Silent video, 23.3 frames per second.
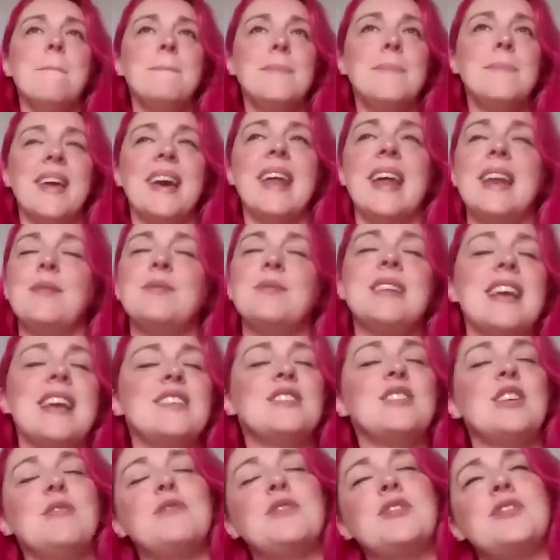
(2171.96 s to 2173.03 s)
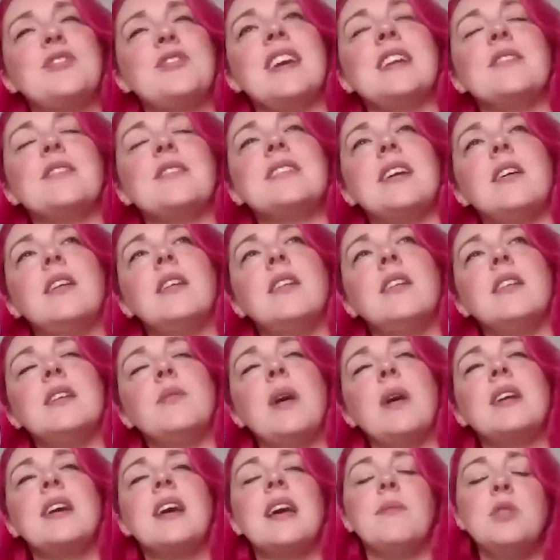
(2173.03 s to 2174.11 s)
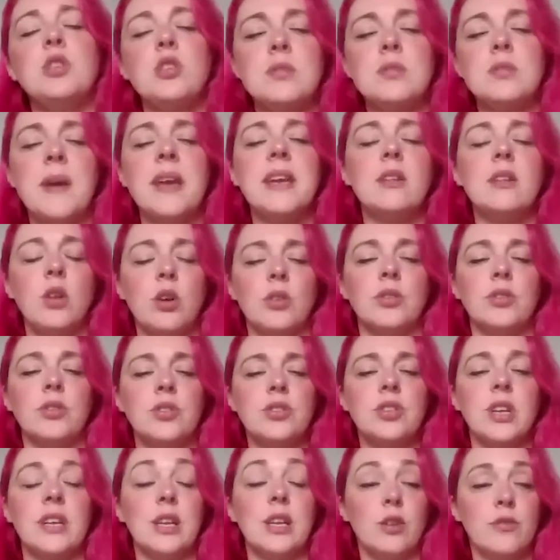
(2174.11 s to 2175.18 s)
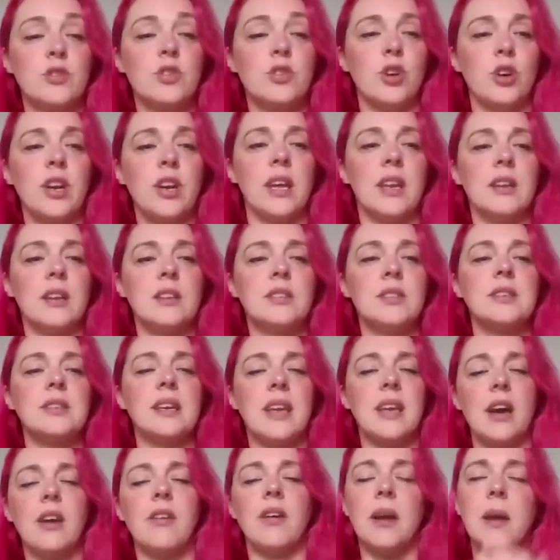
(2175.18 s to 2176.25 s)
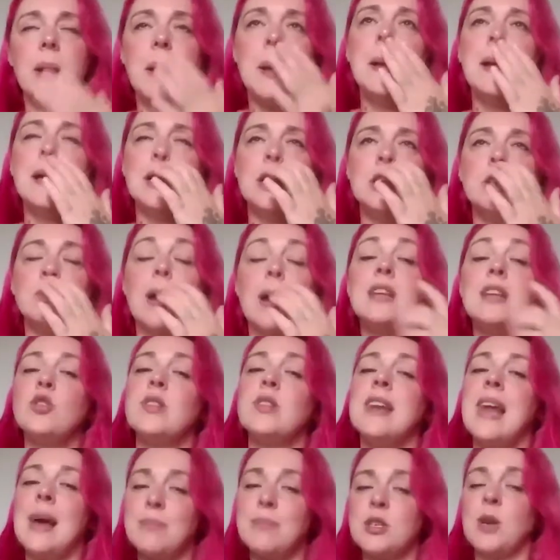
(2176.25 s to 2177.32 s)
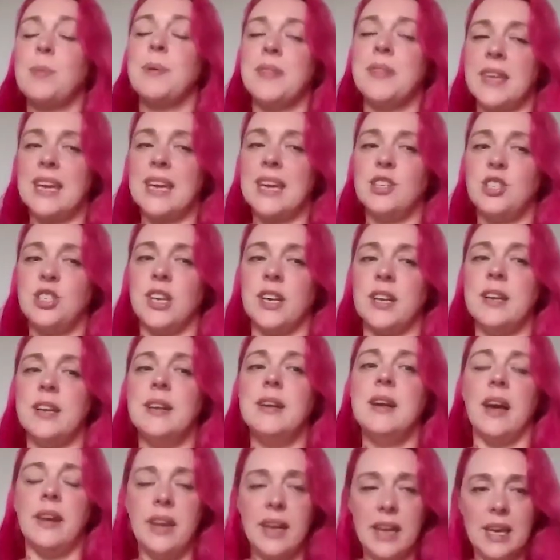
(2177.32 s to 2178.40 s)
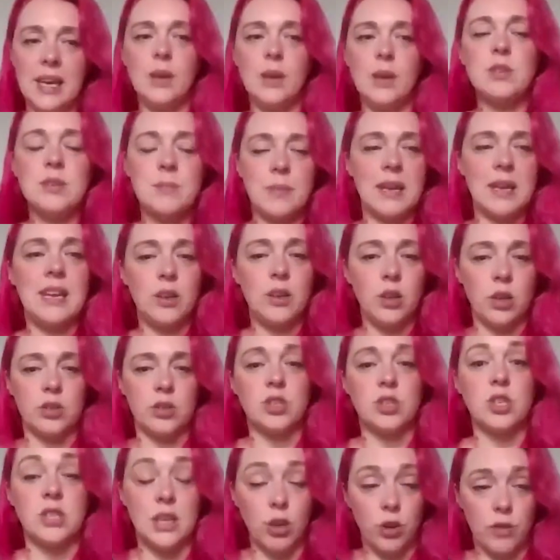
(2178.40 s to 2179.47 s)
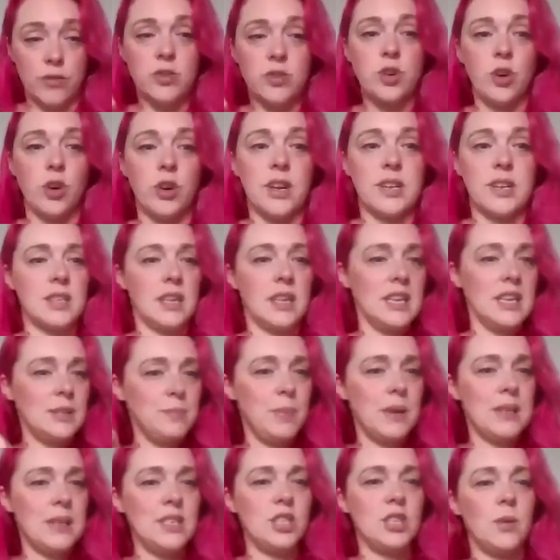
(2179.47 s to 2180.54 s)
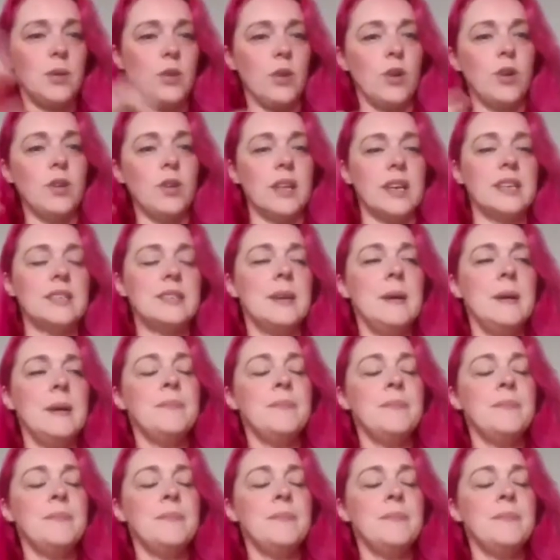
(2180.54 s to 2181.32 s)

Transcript: And I was getting so frustrated. I was like, he went, can we just make lunch? And he loves cooking. I was like, yeah, right. So I took the laptop in the kitchen and he was making lunch because he loves cooking. So he's busy doing all this.